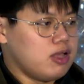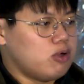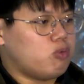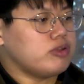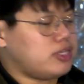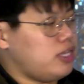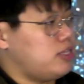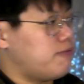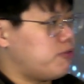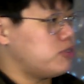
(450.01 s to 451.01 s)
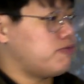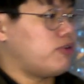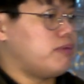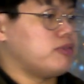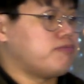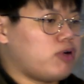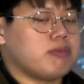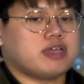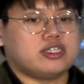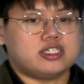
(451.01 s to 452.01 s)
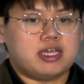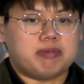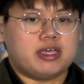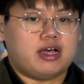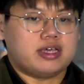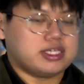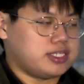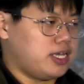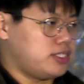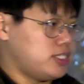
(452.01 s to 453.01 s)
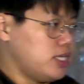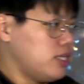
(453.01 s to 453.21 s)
One key difference from the prompt caching API is that